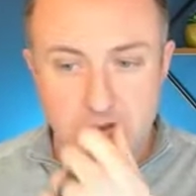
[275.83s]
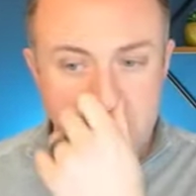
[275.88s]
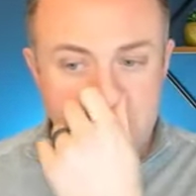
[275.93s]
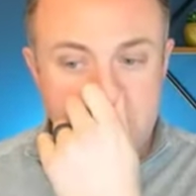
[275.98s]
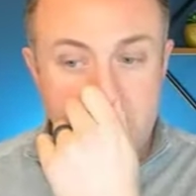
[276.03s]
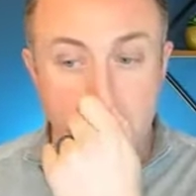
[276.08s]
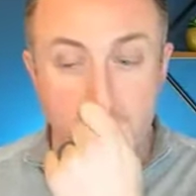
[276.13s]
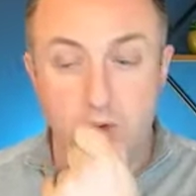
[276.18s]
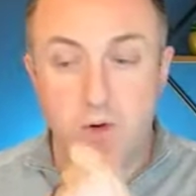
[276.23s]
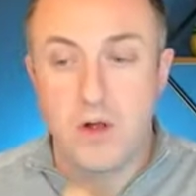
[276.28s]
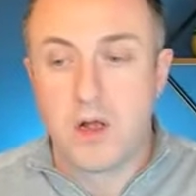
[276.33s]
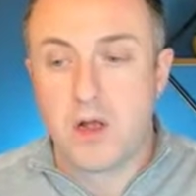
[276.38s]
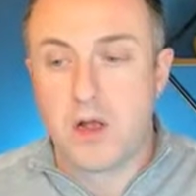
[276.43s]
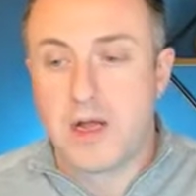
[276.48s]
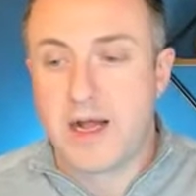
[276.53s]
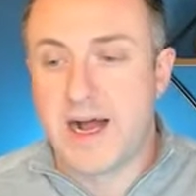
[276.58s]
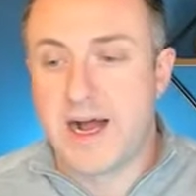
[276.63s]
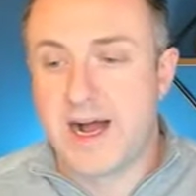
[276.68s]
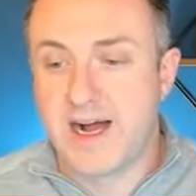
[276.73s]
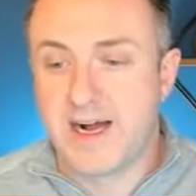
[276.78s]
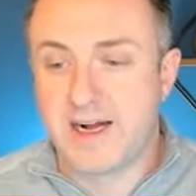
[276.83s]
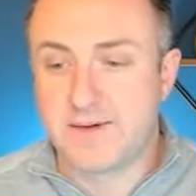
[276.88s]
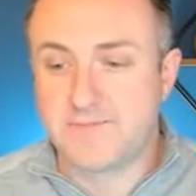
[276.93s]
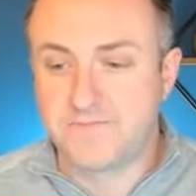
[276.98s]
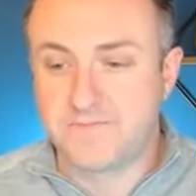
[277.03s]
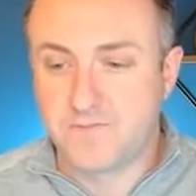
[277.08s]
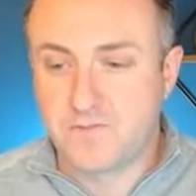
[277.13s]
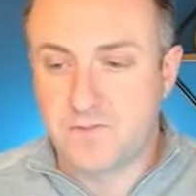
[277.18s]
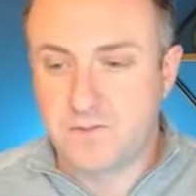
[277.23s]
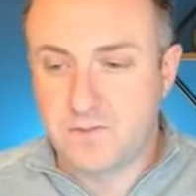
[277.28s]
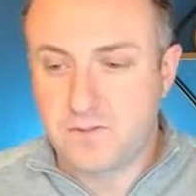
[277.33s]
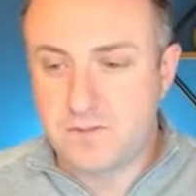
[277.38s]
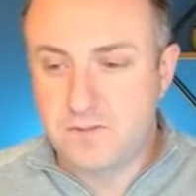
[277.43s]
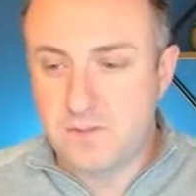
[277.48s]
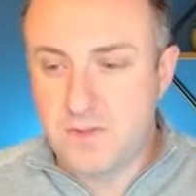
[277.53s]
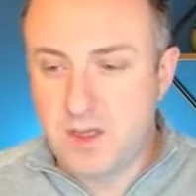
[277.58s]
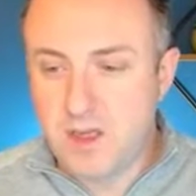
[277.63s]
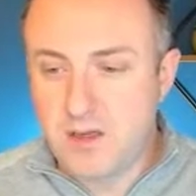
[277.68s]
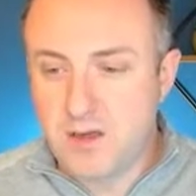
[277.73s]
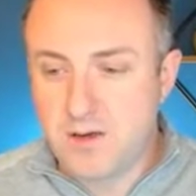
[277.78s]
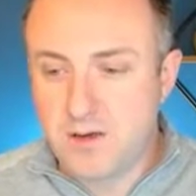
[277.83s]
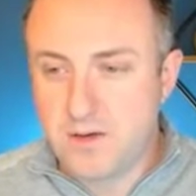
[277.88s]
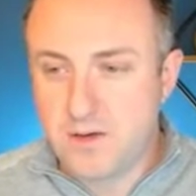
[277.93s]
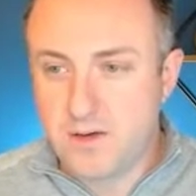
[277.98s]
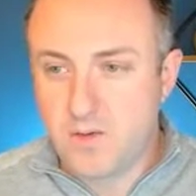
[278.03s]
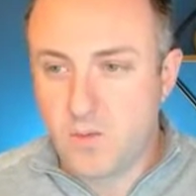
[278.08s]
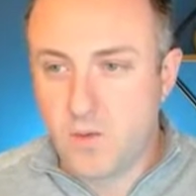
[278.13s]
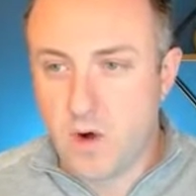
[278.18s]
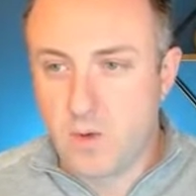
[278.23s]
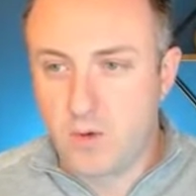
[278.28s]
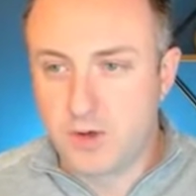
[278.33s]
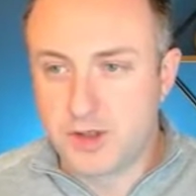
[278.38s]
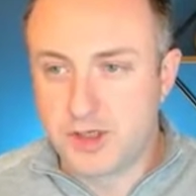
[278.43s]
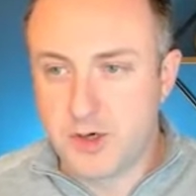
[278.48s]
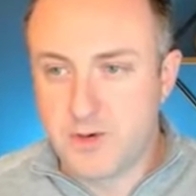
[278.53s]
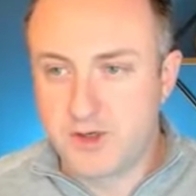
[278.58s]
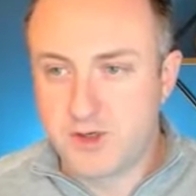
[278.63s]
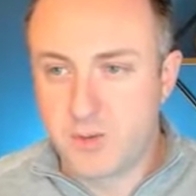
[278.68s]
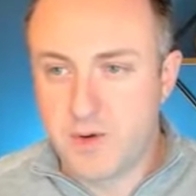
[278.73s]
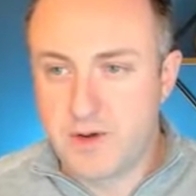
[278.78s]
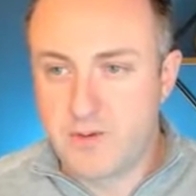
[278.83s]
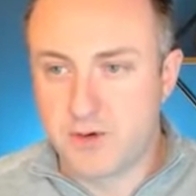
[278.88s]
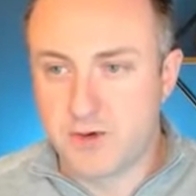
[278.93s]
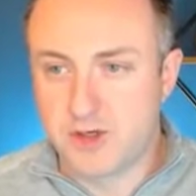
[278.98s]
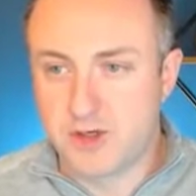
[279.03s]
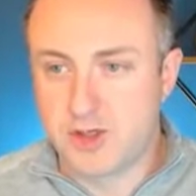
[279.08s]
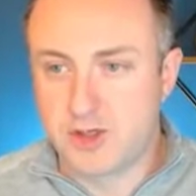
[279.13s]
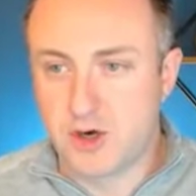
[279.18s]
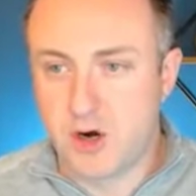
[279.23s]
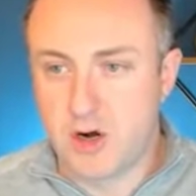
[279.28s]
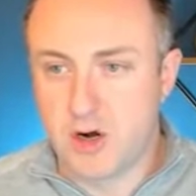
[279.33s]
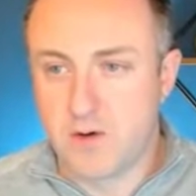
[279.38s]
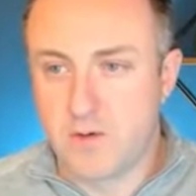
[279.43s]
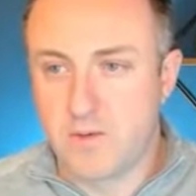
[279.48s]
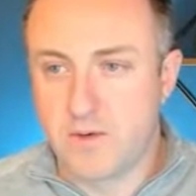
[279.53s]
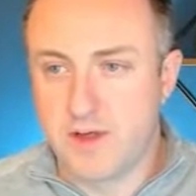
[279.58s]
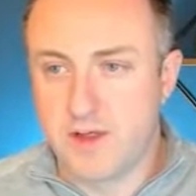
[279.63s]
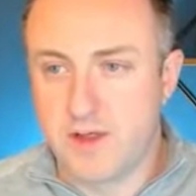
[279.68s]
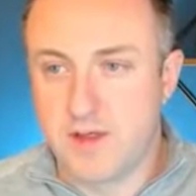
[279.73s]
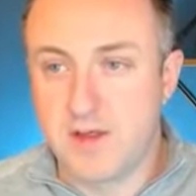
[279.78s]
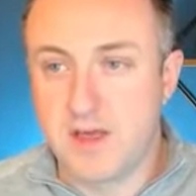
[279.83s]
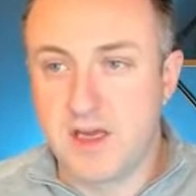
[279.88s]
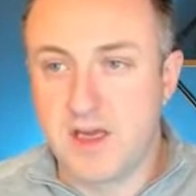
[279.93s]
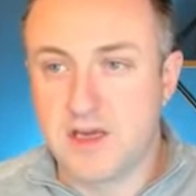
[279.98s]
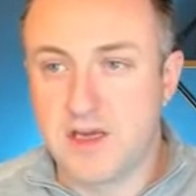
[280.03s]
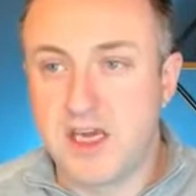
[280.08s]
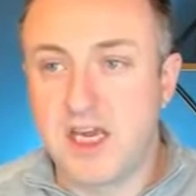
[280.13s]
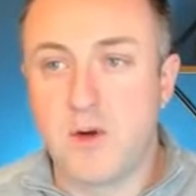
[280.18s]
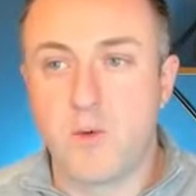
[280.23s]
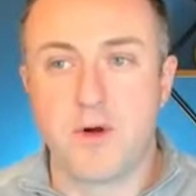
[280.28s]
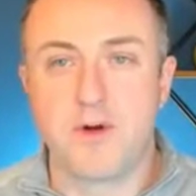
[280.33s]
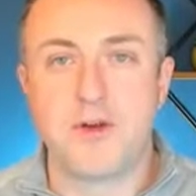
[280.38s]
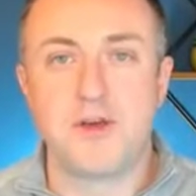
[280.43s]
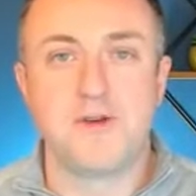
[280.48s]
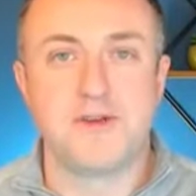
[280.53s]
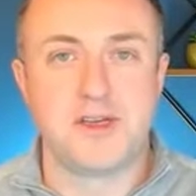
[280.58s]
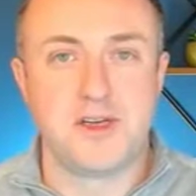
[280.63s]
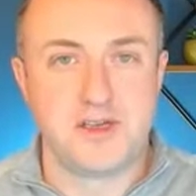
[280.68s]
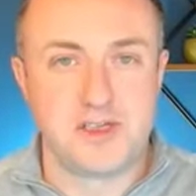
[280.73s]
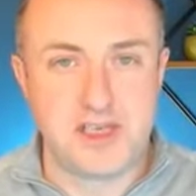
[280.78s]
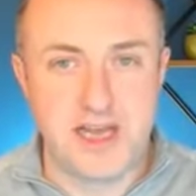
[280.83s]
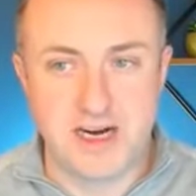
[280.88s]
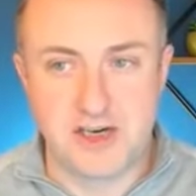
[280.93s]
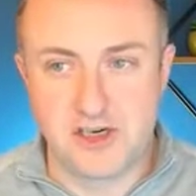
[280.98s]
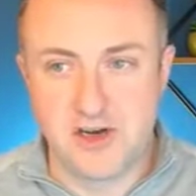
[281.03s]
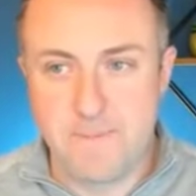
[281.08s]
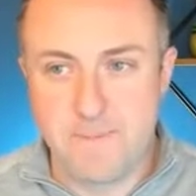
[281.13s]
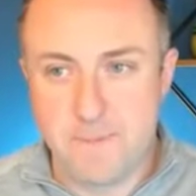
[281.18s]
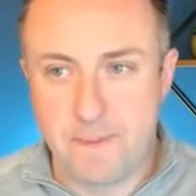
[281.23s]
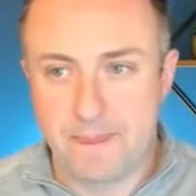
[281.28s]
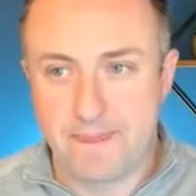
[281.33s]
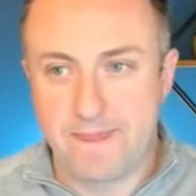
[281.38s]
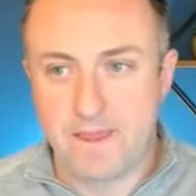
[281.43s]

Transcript: So what we'll do is we will start with the keyword usage section.